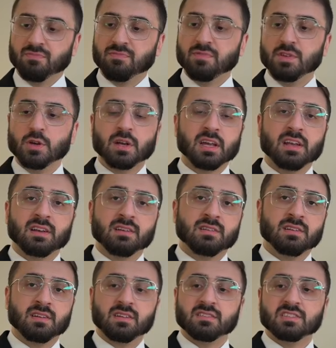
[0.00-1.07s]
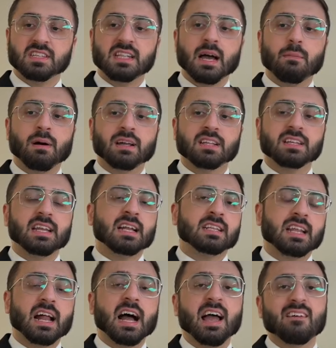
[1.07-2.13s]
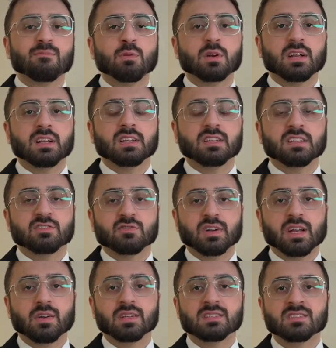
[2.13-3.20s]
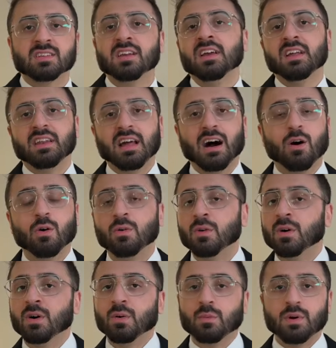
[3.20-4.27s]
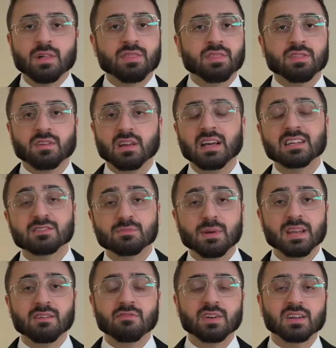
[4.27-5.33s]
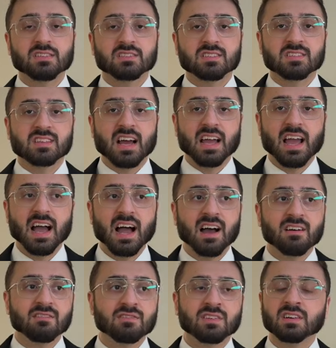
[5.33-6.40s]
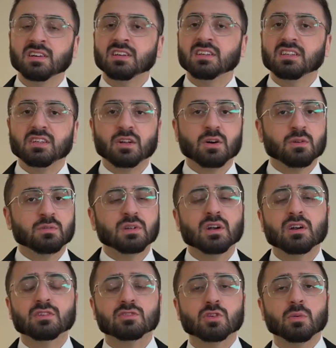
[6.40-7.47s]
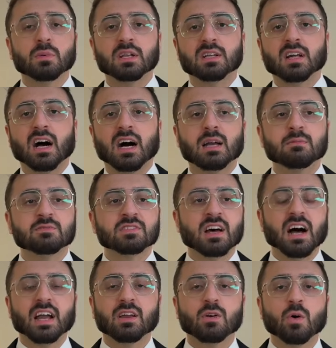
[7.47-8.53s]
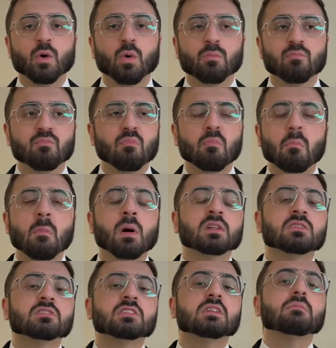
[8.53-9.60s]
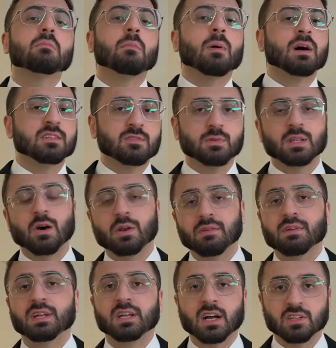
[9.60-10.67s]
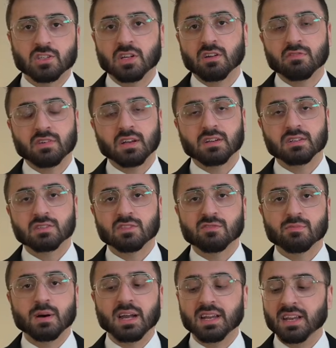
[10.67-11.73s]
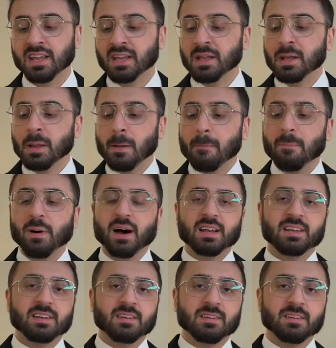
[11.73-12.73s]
you can see that by the dent that I have put into this fragrance. Now, with as many fragrances I have, there are so many times I go months and months without even touching a fragrance of mine. But